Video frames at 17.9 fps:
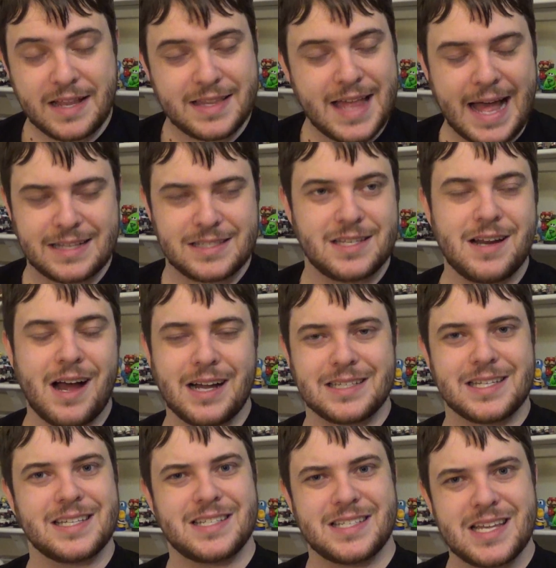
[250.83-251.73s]
That's
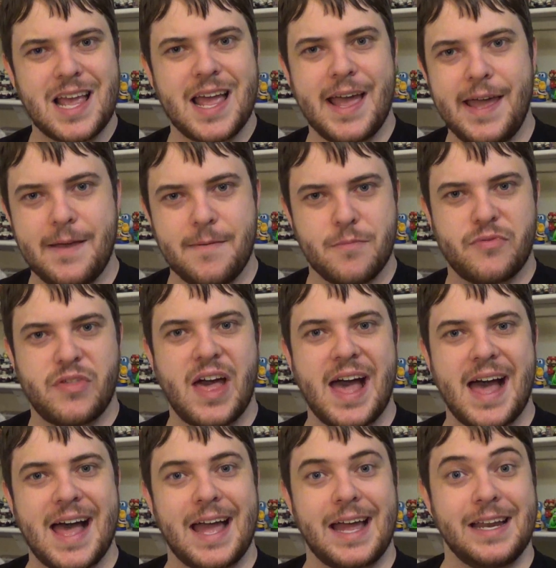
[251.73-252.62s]
not to say
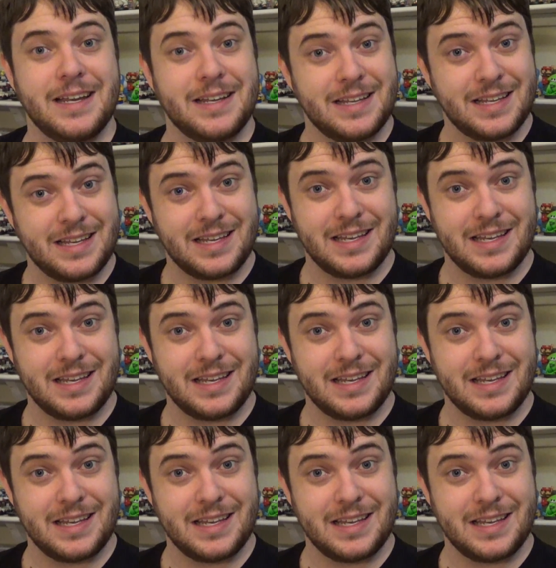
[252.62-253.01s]
that